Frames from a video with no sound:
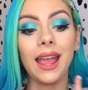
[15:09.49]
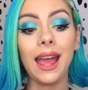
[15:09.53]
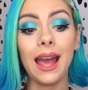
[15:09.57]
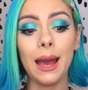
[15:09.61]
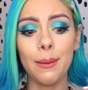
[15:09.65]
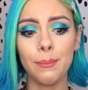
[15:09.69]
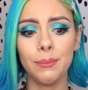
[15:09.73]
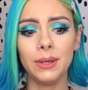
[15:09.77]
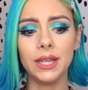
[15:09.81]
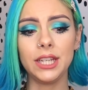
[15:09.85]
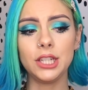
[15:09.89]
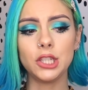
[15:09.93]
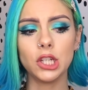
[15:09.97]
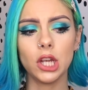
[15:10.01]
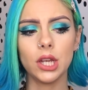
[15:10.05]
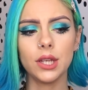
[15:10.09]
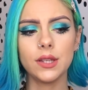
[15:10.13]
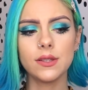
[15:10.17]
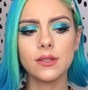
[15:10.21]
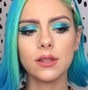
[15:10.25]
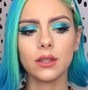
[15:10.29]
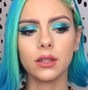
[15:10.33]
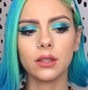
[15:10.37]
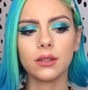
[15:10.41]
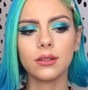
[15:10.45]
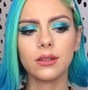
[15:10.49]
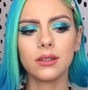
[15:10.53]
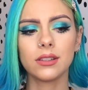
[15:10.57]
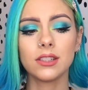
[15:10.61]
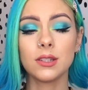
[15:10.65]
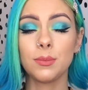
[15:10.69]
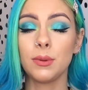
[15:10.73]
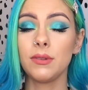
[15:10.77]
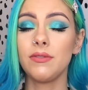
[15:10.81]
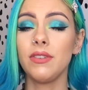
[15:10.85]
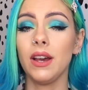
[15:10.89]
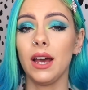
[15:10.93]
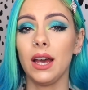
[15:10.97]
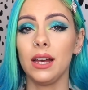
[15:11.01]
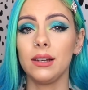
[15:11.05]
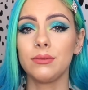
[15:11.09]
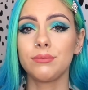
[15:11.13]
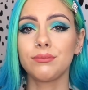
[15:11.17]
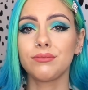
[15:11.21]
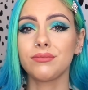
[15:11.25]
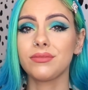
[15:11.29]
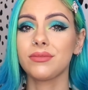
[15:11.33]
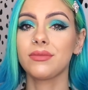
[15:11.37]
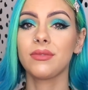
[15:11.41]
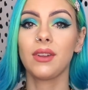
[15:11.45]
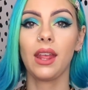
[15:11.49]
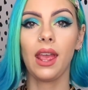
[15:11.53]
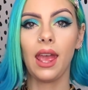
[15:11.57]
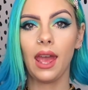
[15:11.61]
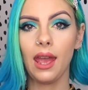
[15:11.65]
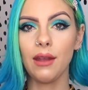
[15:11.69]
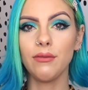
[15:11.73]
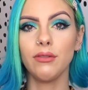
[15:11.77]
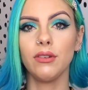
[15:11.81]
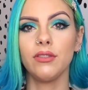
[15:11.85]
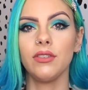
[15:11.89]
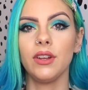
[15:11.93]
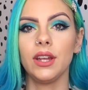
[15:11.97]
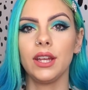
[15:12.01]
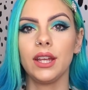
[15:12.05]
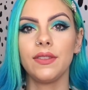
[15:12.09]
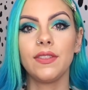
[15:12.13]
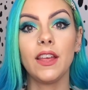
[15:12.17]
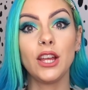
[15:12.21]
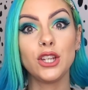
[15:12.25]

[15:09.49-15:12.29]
And PJs, to be fair. Everything.